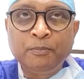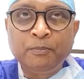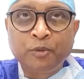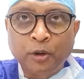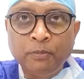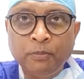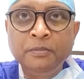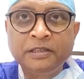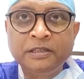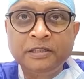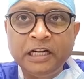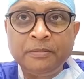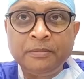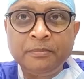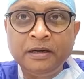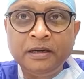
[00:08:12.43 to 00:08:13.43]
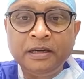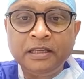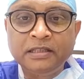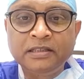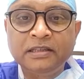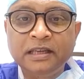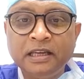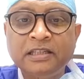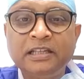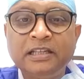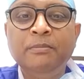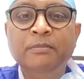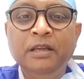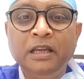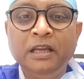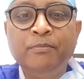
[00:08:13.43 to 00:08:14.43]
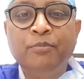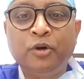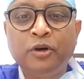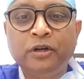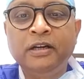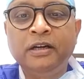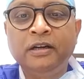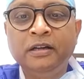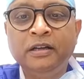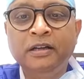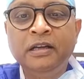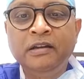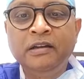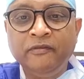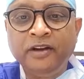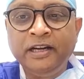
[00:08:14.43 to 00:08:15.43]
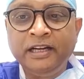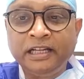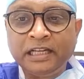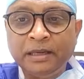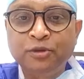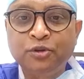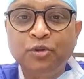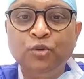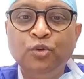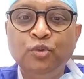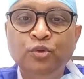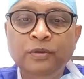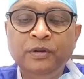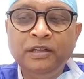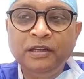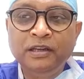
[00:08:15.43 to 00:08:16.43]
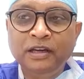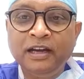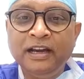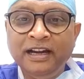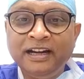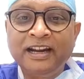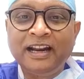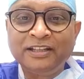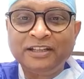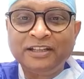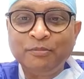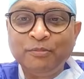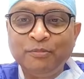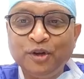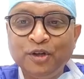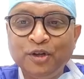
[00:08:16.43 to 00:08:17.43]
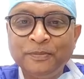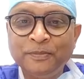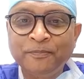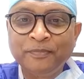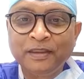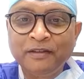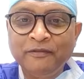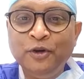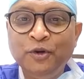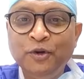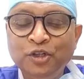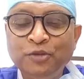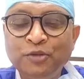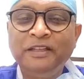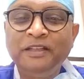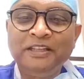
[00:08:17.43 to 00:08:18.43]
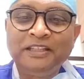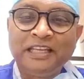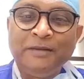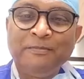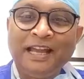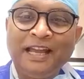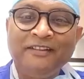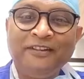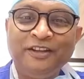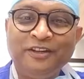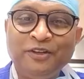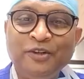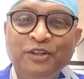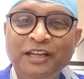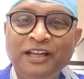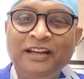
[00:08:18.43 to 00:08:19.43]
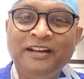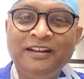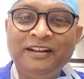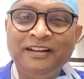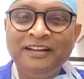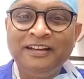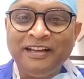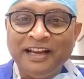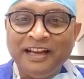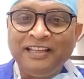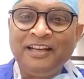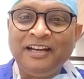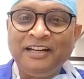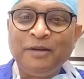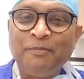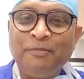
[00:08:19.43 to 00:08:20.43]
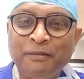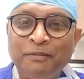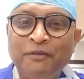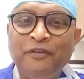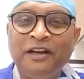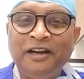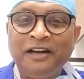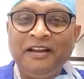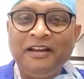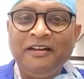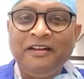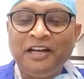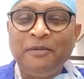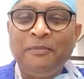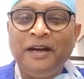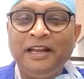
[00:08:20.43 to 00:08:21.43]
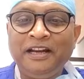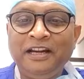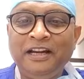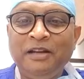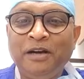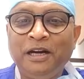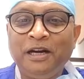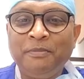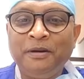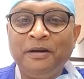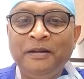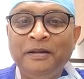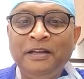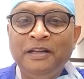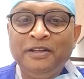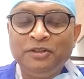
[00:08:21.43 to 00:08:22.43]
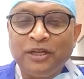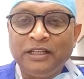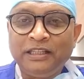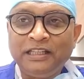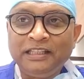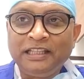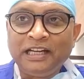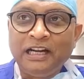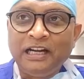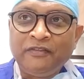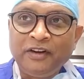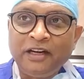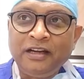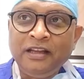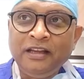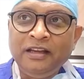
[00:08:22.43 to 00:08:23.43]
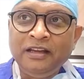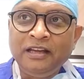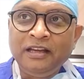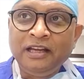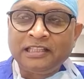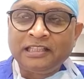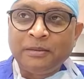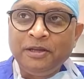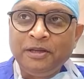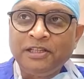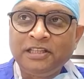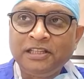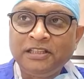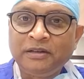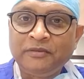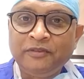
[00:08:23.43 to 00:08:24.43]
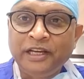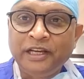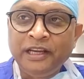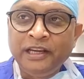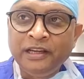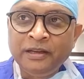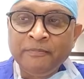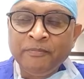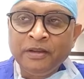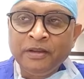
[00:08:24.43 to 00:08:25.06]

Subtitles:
problem statement is extremely important when it comes to interaction, because we don't speak the same language. They're a engineering department, we're a medical department. So I think that definitely establishing some very